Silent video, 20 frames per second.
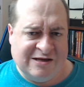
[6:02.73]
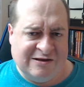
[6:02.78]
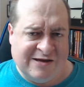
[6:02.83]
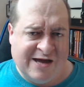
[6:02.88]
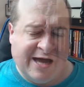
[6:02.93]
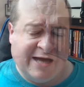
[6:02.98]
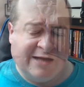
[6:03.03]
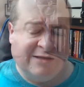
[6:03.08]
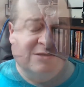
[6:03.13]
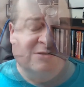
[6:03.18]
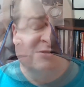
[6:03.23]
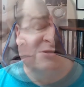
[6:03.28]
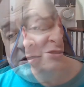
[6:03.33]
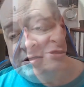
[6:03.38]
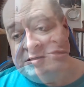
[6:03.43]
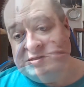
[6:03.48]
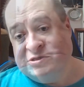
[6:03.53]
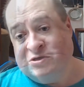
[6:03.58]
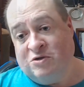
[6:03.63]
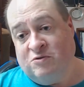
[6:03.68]
that?
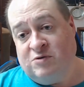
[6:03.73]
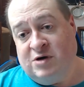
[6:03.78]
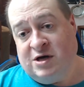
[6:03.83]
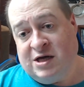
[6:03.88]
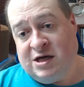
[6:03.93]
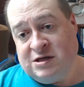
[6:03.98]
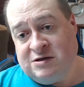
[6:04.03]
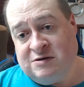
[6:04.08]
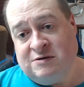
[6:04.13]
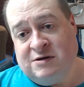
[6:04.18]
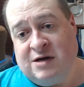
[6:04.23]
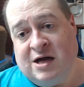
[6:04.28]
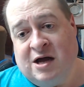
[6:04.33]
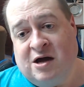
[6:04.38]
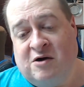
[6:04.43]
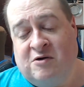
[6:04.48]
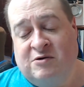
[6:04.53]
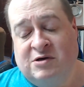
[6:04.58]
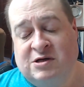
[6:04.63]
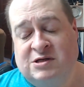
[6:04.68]
So what I do
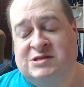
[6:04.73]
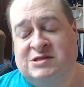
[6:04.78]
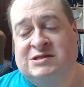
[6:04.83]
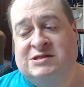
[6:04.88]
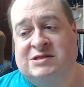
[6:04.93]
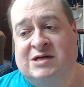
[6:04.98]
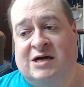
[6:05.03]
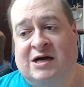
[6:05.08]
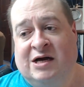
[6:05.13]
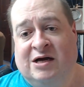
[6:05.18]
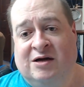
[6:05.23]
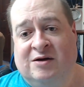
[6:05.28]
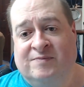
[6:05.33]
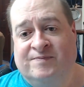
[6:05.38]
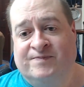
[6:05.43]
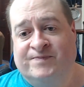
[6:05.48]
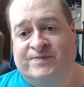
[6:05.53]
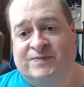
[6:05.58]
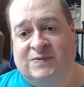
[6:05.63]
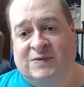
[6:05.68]
now is
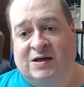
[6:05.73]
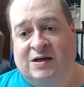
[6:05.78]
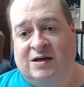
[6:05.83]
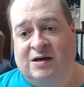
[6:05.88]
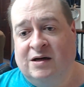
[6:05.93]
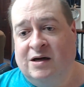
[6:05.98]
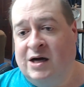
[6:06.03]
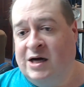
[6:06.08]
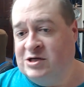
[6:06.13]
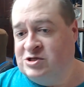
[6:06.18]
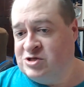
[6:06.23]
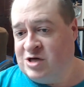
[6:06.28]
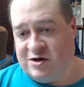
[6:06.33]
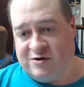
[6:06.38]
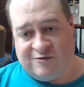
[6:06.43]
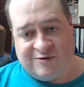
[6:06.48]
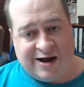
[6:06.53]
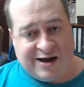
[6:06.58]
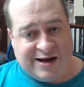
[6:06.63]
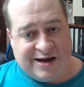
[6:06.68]
I try
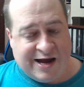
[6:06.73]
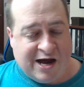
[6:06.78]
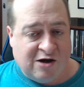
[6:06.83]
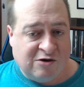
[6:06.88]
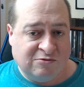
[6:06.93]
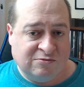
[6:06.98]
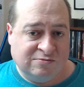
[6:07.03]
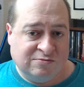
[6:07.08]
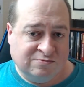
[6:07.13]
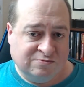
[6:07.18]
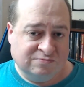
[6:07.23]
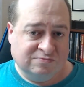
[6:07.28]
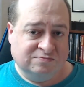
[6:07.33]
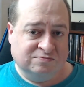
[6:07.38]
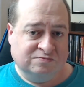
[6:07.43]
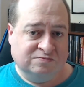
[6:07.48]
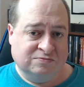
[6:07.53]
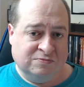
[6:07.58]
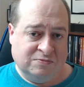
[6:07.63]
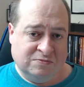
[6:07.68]
to write out
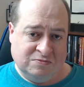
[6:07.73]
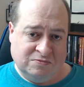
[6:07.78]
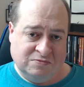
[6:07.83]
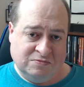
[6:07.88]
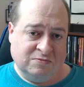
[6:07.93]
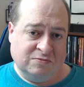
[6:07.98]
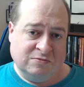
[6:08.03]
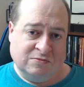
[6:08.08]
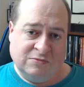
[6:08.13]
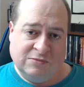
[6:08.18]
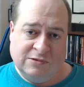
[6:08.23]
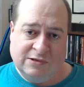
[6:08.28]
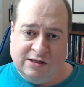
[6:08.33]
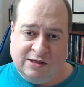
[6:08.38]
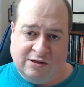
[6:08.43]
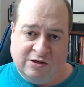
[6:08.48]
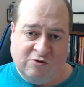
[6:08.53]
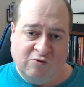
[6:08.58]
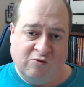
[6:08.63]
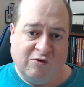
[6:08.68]

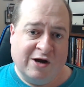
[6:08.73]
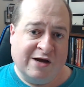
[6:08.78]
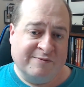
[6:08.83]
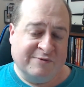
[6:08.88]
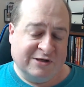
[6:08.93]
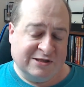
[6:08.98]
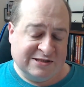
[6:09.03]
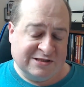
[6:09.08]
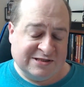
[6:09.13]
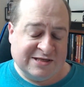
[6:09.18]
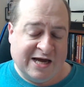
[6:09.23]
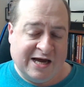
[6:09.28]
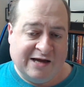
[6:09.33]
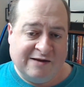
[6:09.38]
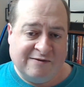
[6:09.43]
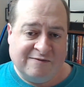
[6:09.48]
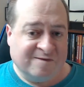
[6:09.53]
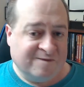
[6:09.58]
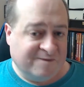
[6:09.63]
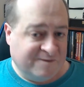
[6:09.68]
what I'm going to
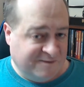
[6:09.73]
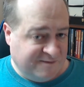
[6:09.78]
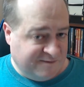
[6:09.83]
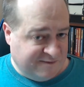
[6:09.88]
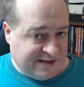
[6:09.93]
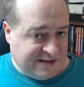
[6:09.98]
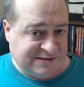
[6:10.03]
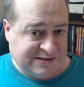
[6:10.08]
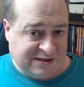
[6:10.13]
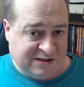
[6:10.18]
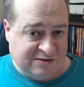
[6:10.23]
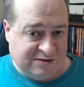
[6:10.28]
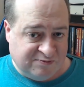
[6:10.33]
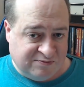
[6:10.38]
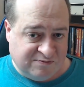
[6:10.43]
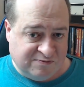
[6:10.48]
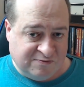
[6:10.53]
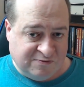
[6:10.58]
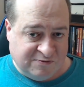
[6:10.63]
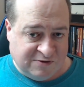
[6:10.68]
say. That's a
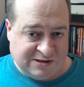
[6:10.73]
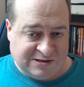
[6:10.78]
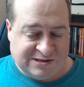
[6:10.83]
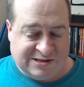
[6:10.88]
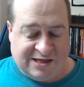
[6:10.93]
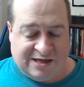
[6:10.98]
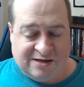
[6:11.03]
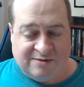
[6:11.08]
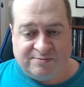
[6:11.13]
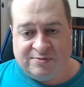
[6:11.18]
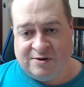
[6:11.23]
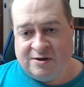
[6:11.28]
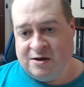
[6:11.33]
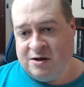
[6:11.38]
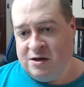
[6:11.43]
good tip.